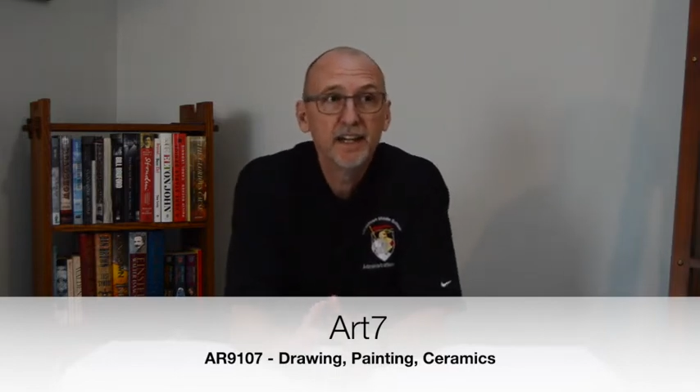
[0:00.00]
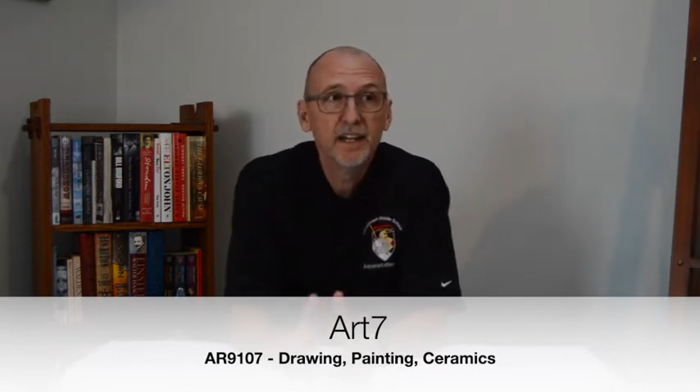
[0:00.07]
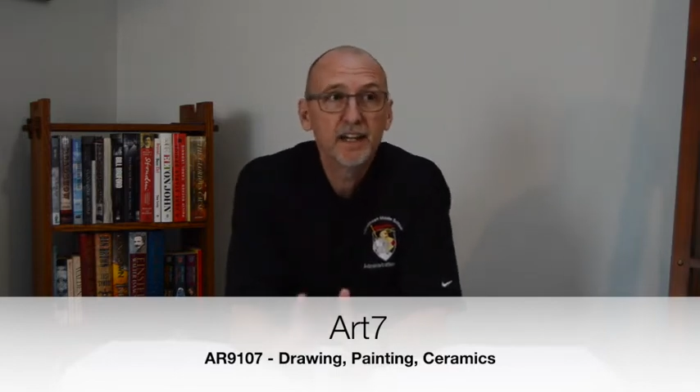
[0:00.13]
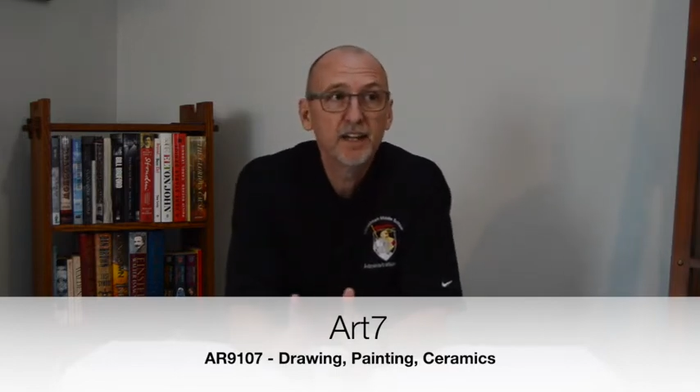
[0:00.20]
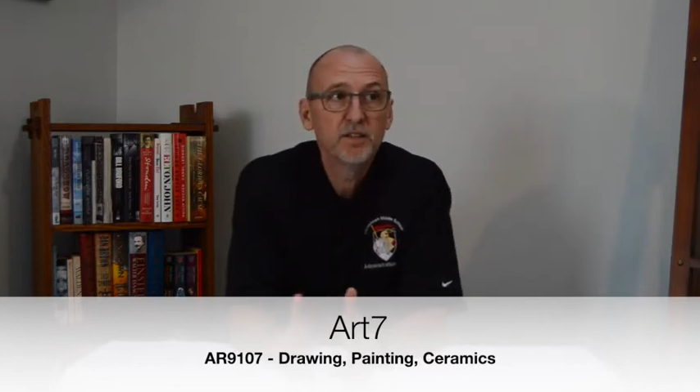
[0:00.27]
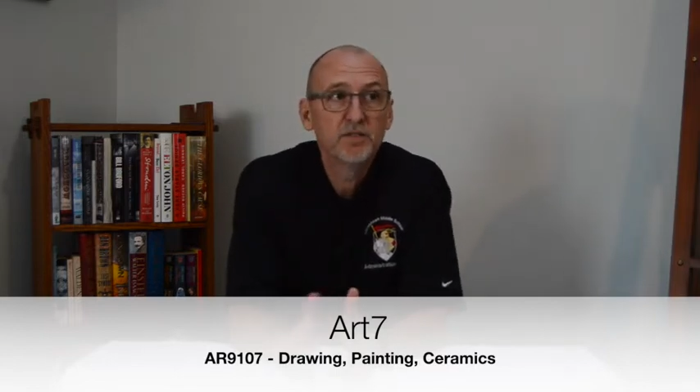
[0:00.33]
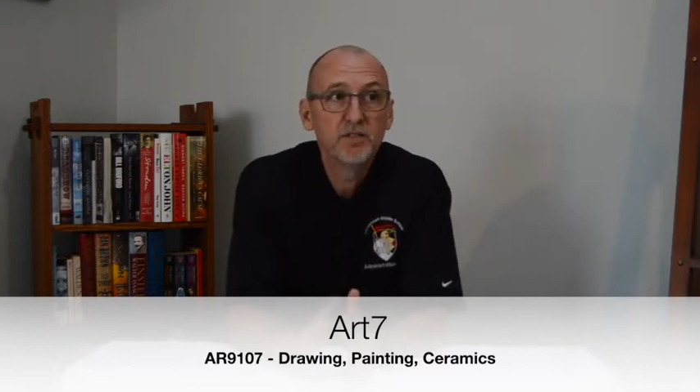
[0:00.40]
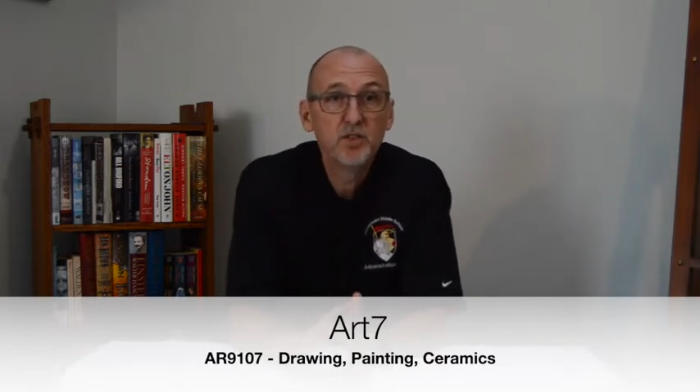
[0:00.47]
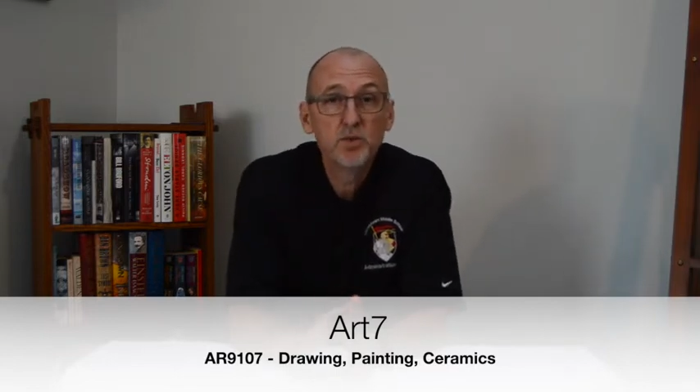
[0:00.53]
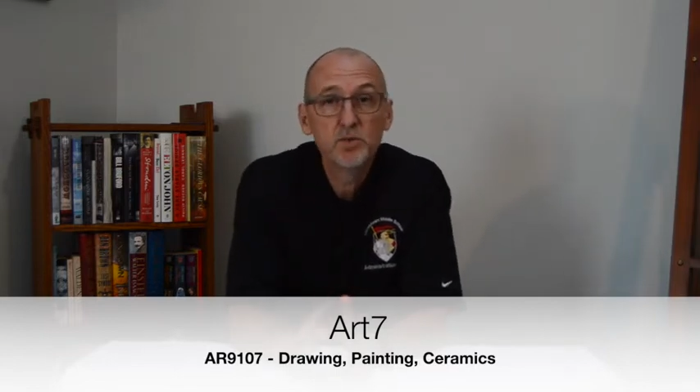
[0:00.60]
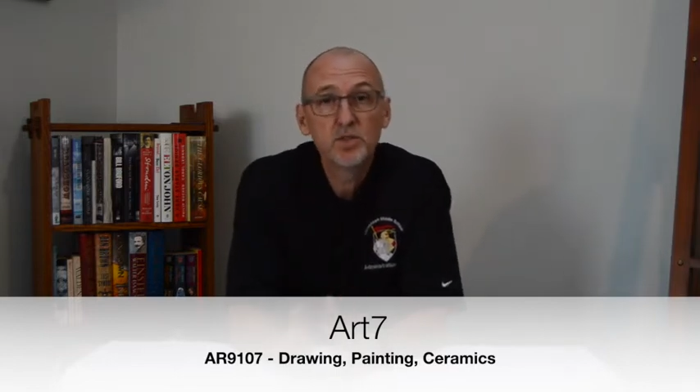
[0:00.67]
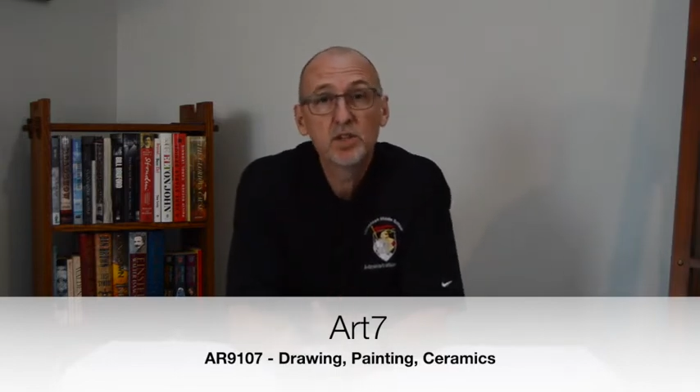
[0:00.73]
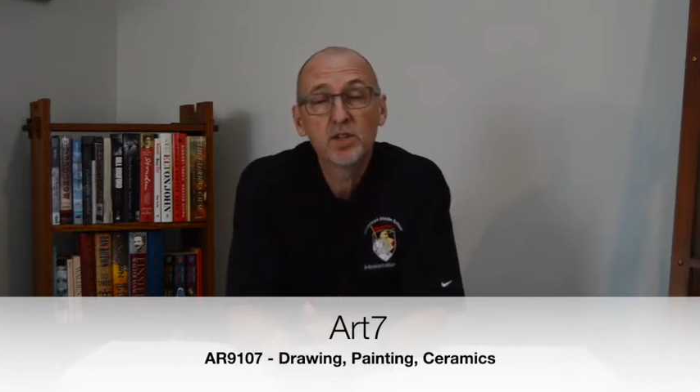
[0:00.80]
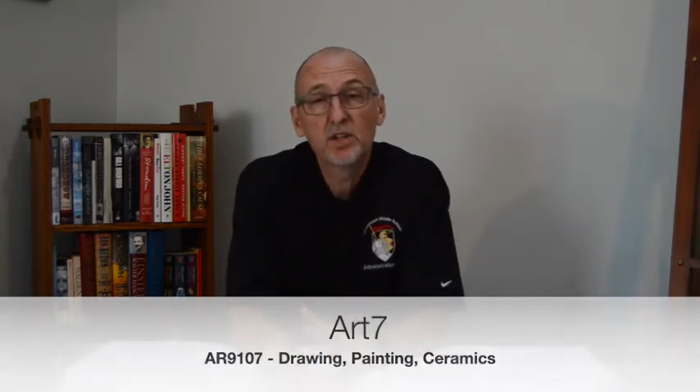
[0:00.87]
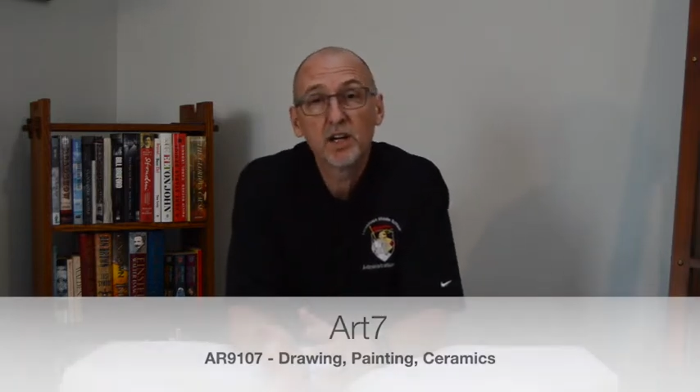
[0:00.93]
If you
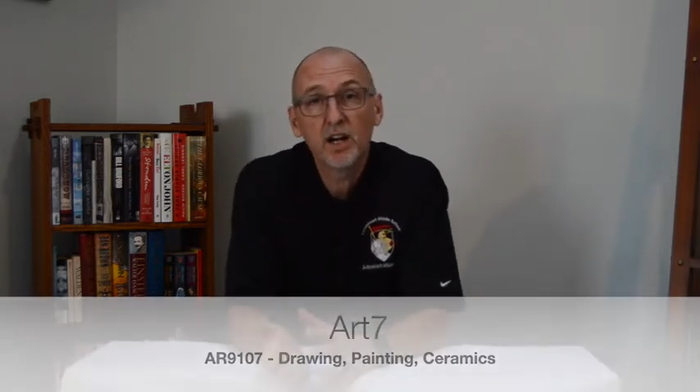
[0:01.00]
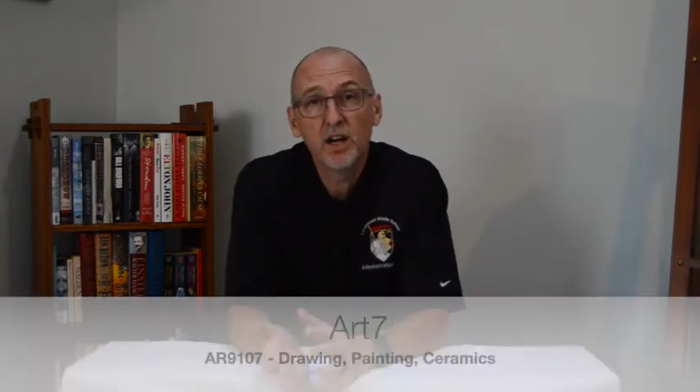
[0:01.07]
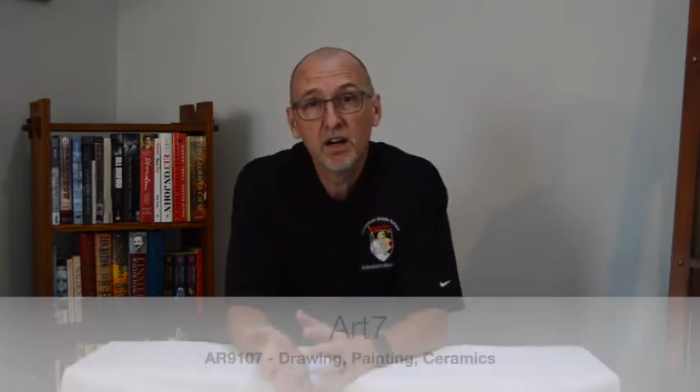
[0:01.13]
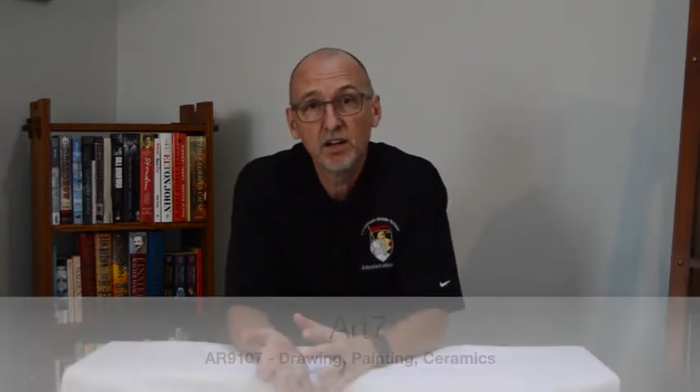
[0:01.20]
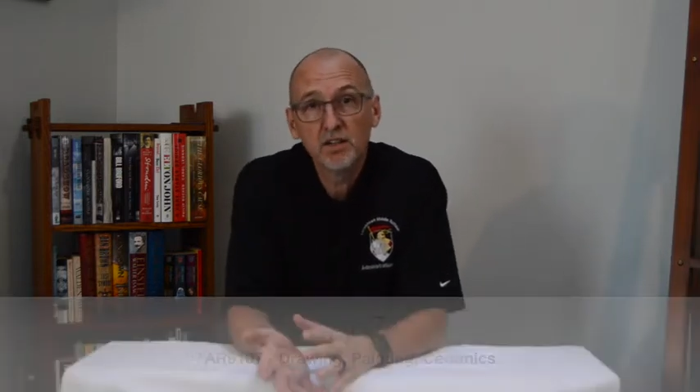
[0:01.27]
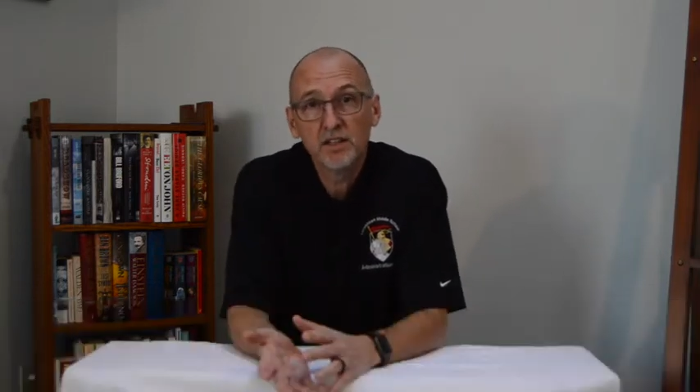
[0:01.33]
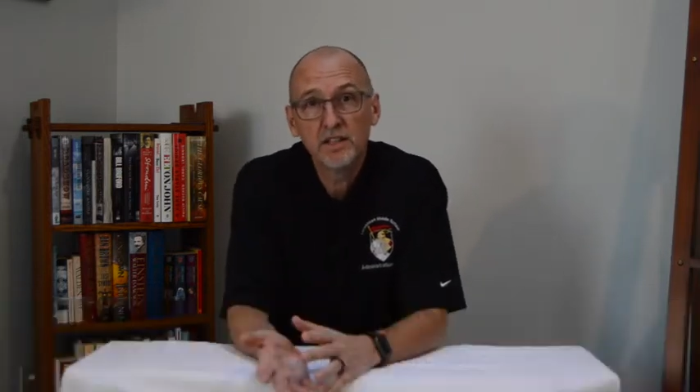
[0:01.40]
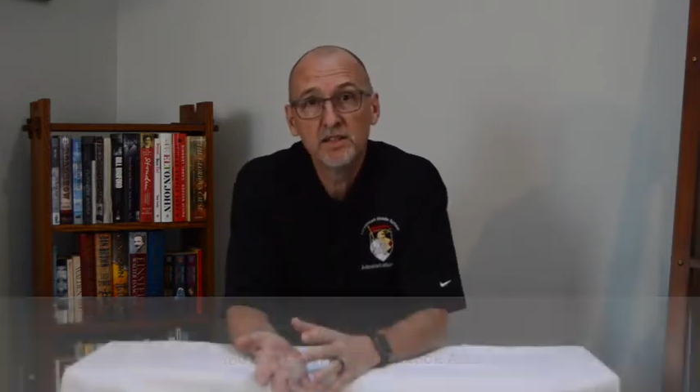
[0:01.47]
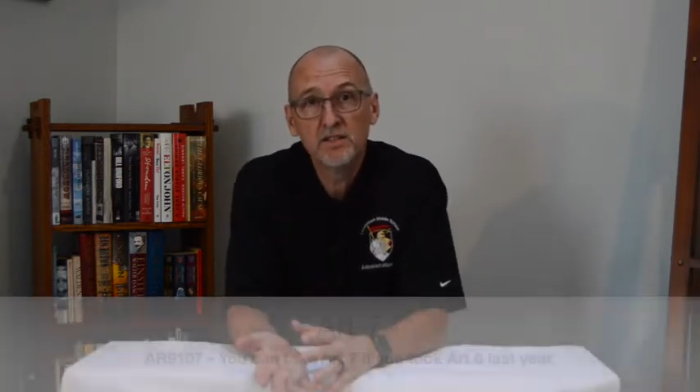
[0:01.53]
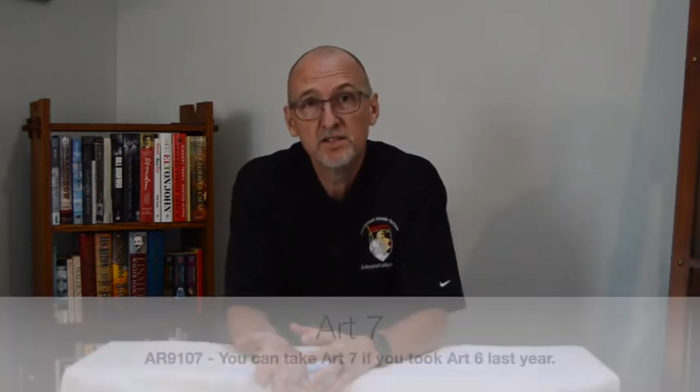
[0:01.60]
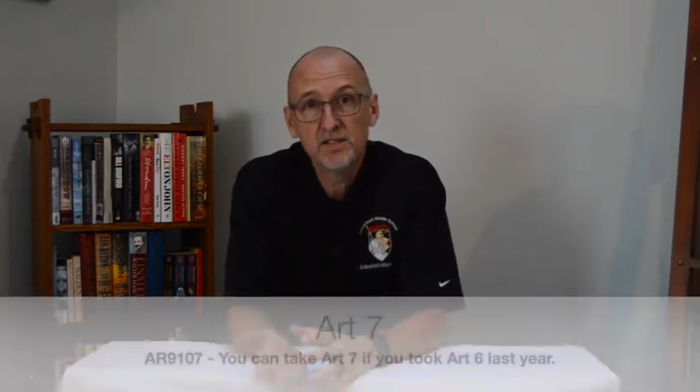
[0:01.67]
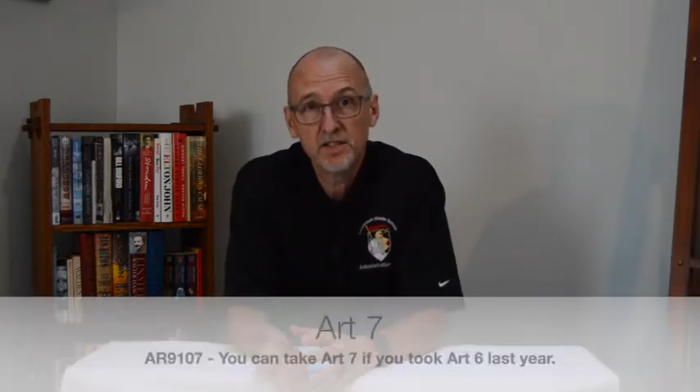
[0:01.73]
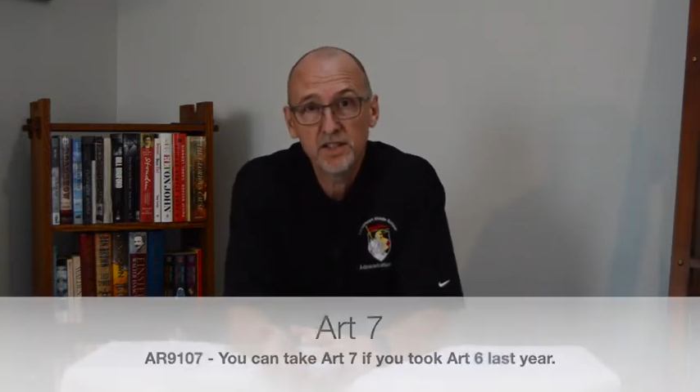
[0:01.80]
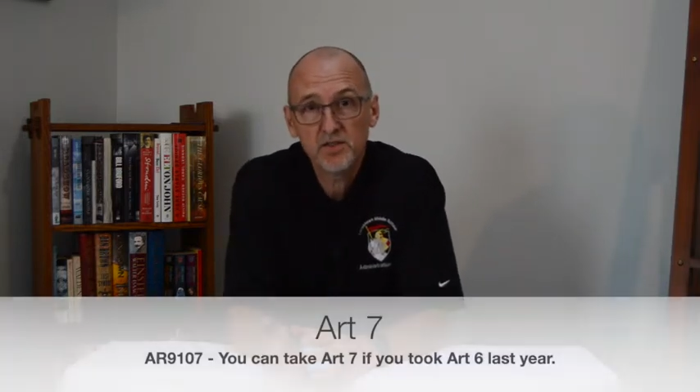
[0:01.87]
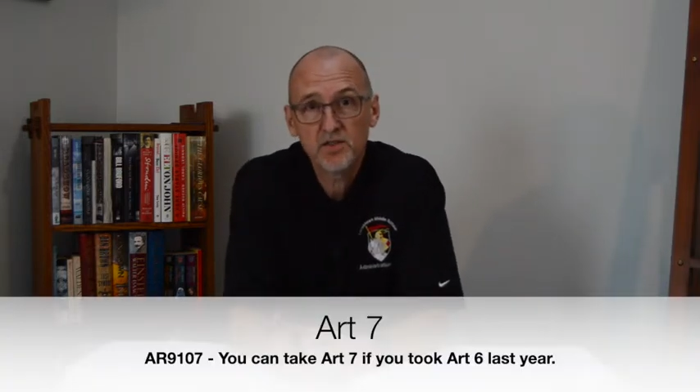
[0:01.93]
took art in
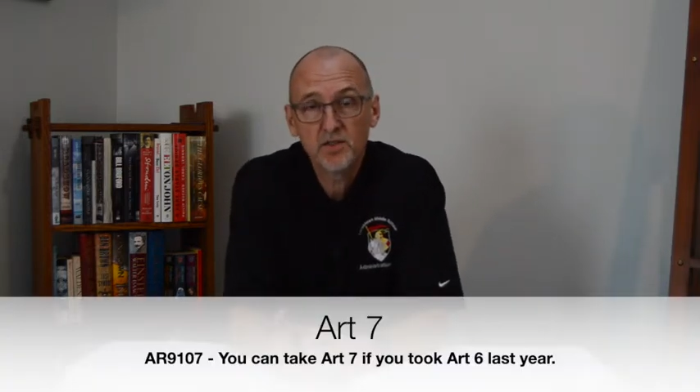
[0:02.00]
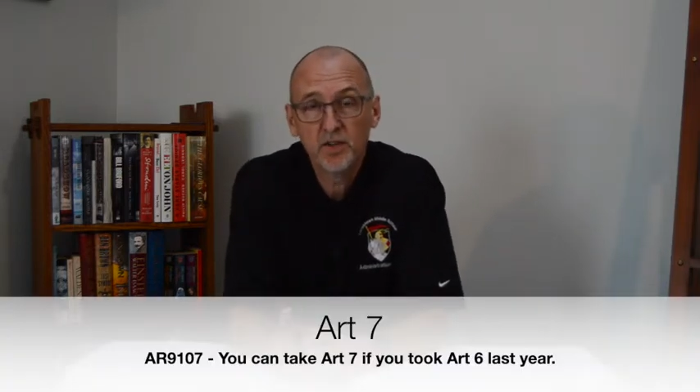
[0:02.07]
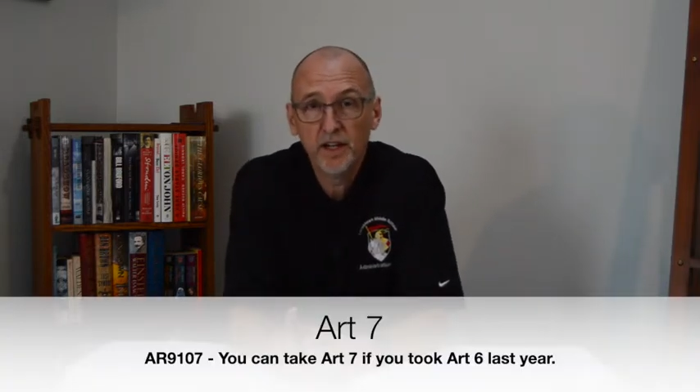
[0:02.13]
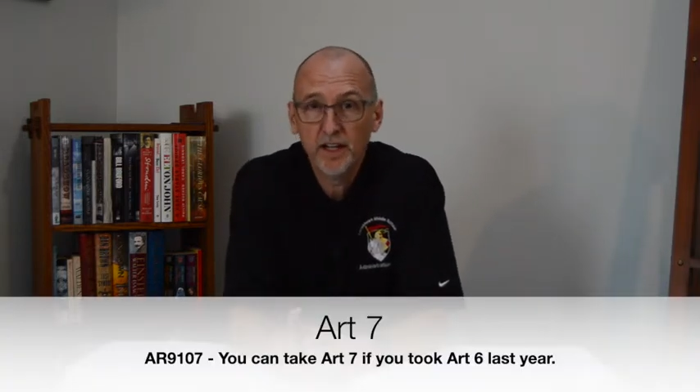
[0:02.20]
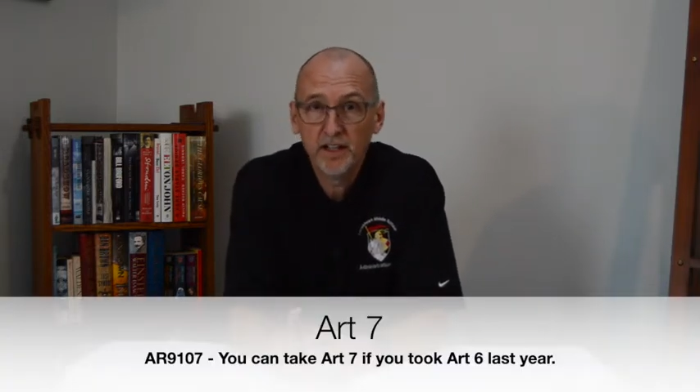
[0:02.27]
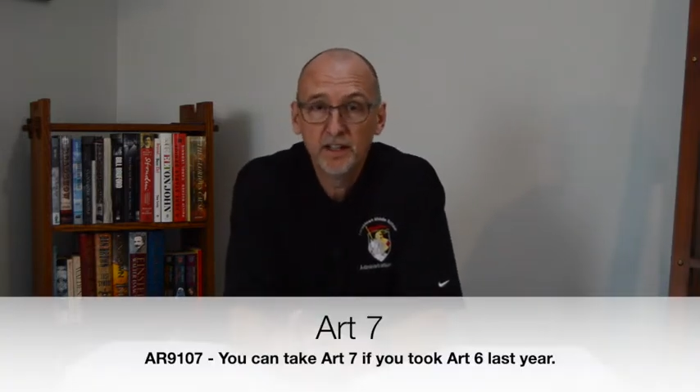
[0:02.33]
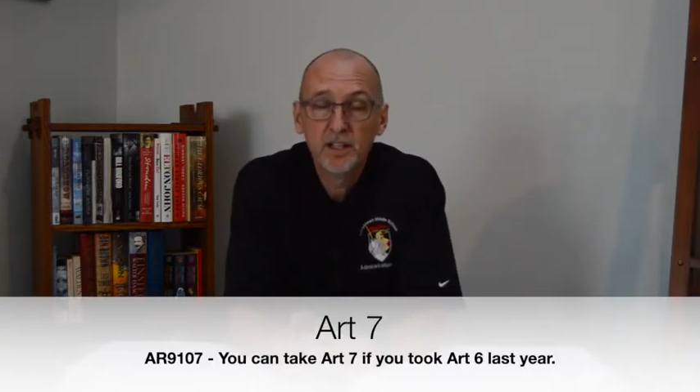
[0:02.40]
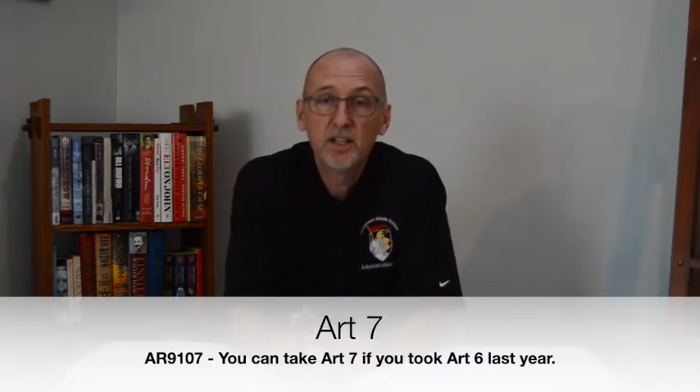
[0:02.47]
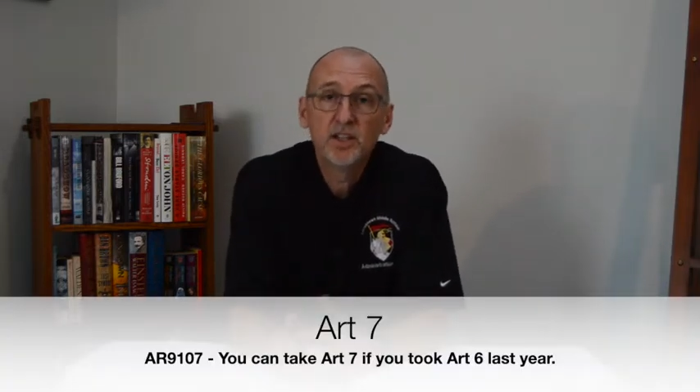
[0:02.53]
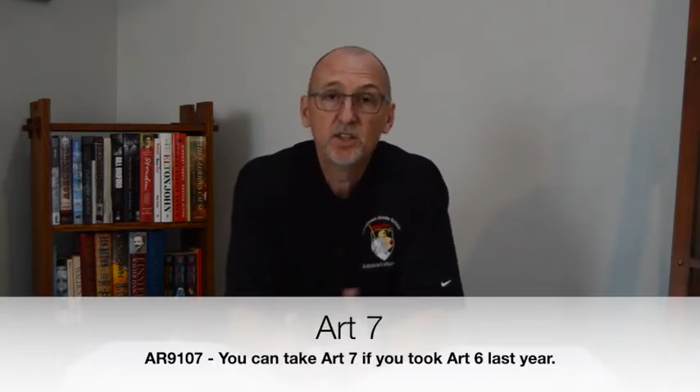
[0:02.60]
6th grade,